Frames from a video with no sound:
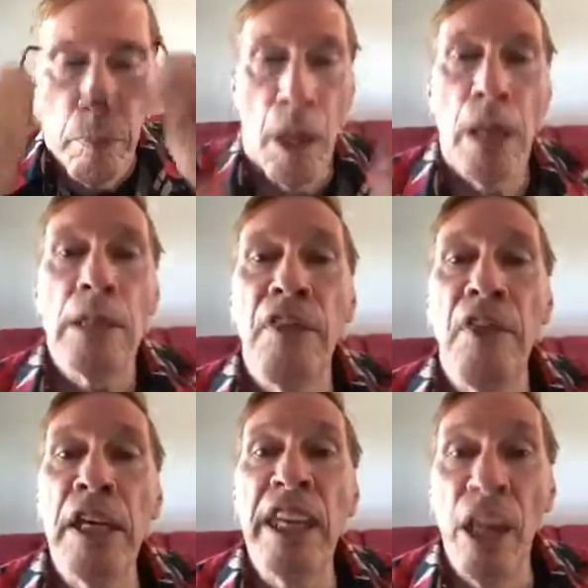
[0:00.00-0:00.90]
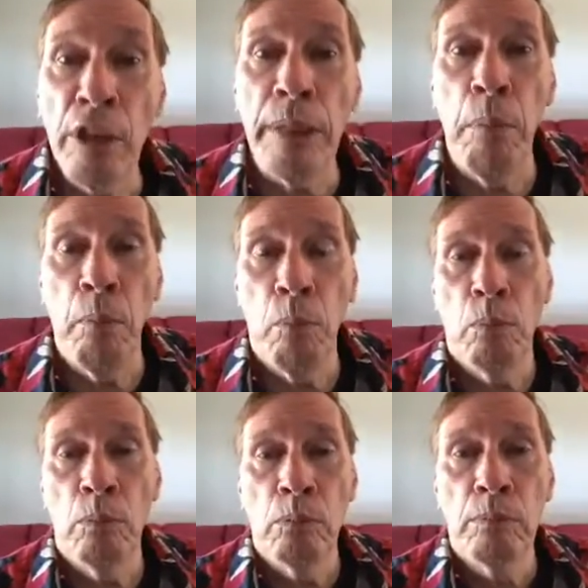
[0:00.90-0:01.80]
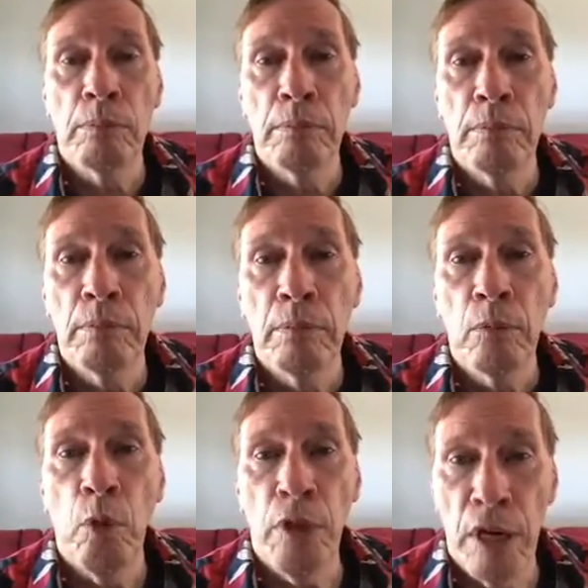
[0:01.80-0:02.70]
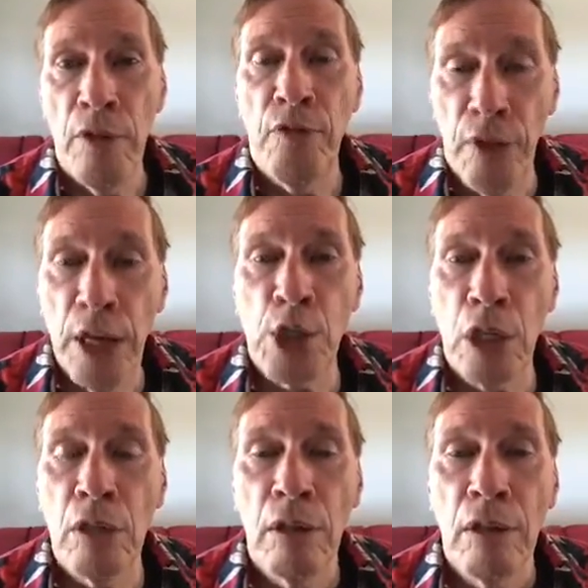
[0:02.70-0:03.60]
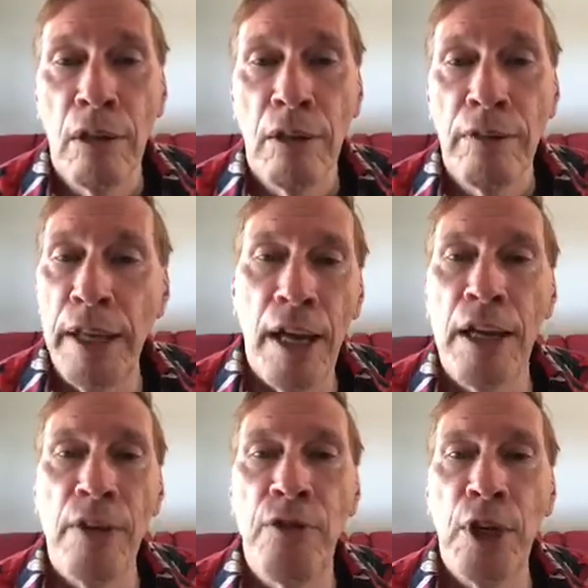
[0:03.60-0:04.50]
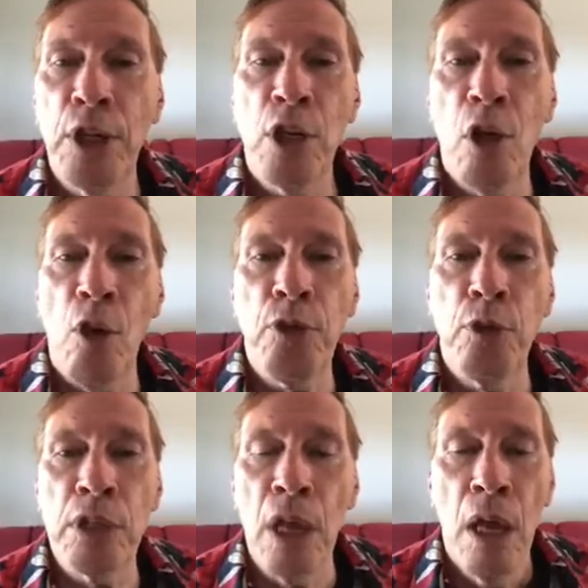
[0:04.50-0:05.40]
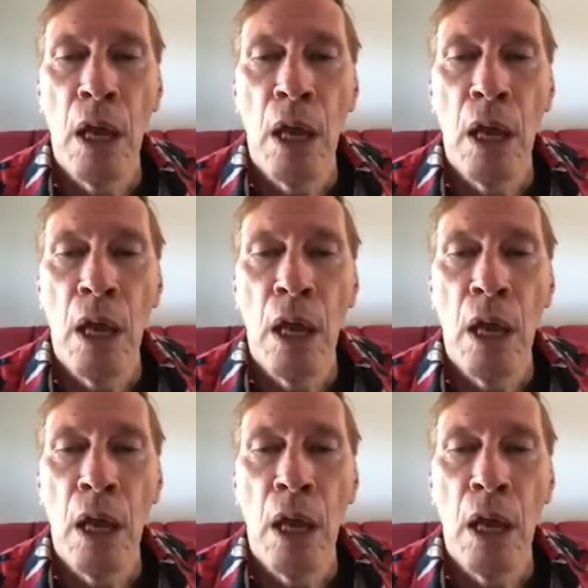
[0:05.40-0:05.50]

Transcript: I said, They killed him with an infection. They got an infection all through his.